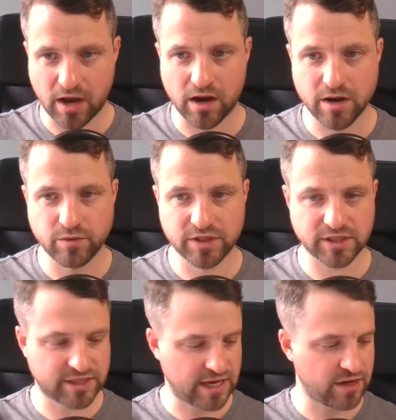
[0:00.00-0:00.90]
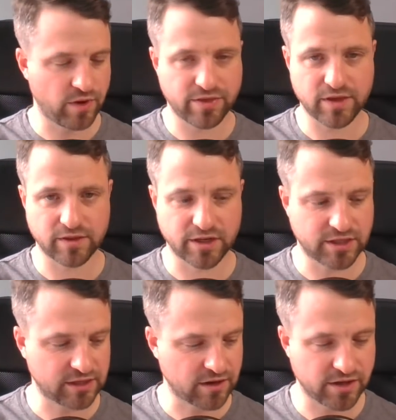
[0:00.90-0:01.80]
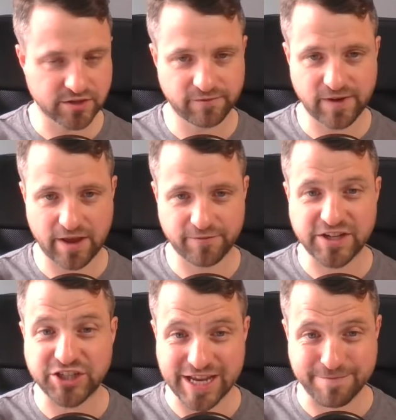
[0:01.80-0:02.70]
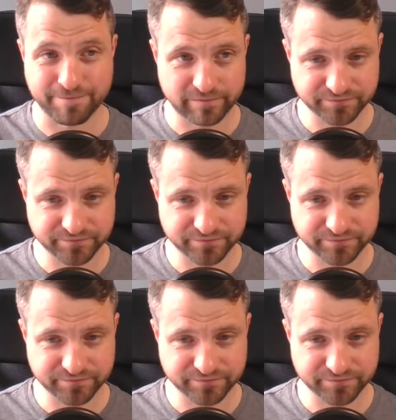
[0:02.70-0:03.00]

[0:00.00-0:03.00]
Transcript: I would tell you one thing that I did, guys, fiszki.